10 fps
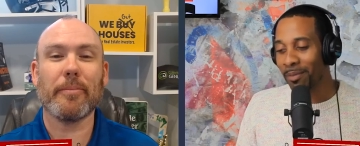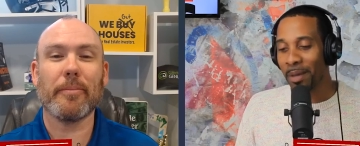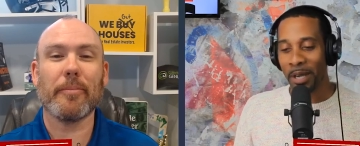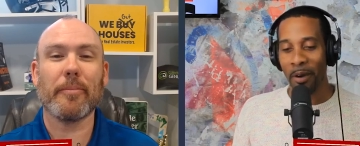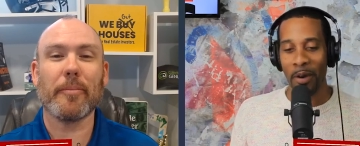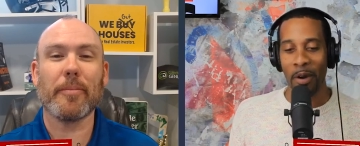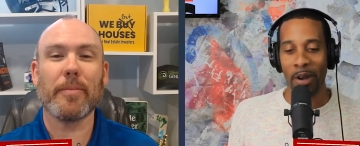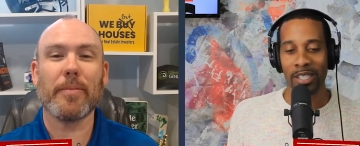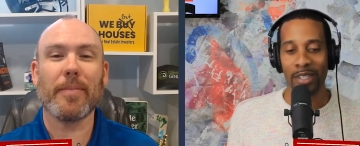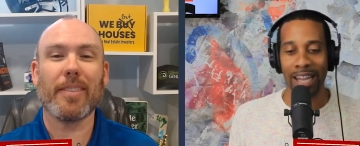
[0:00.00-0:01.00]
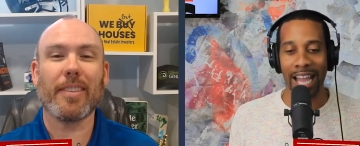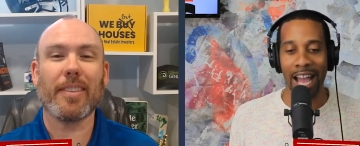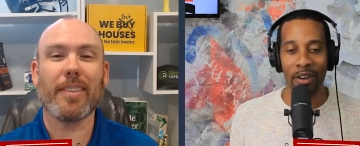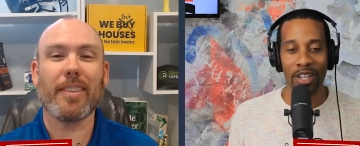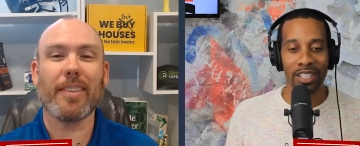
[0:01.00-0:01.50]
Speaker 1: been going on? So,
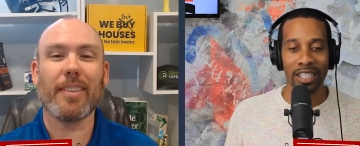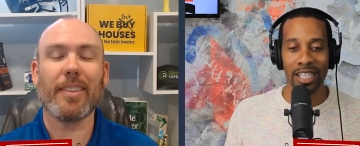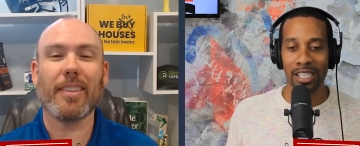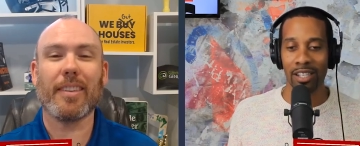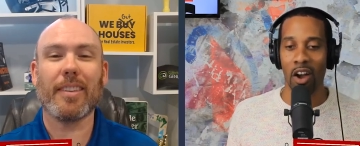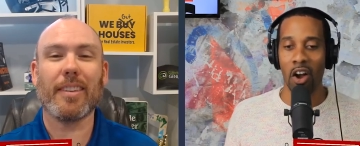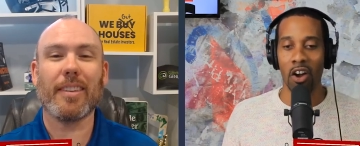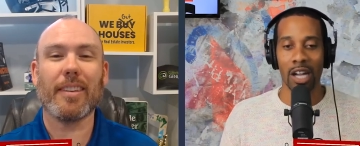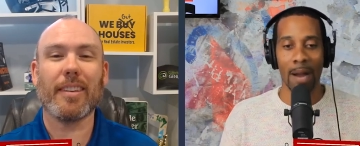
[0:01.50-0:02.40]
how did this all come